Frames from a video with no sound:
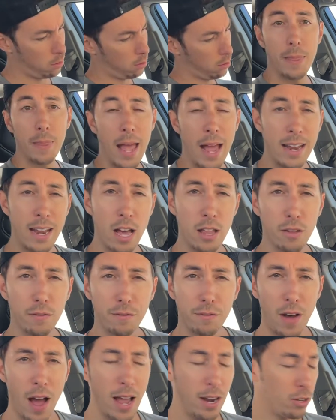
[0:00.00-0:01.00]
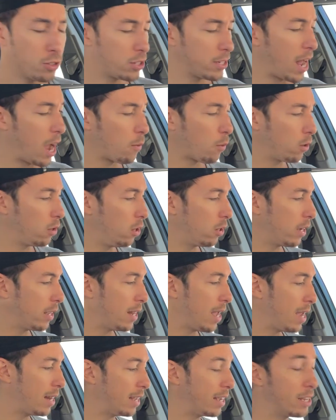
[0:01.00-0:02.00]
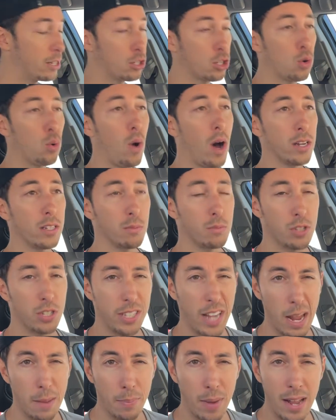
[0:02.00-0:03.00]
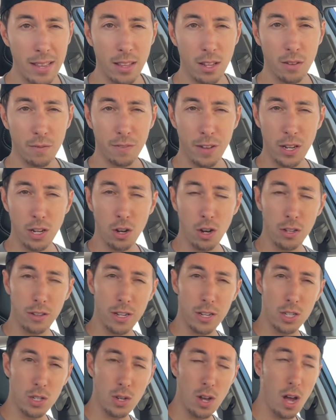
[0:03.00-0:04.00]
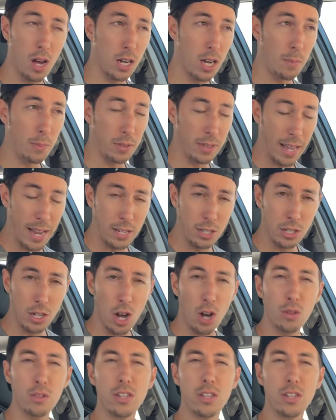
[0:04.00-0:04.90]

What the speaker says: And now the final stock we're looking at is Quantumscape. I did a video on this a couple days ago.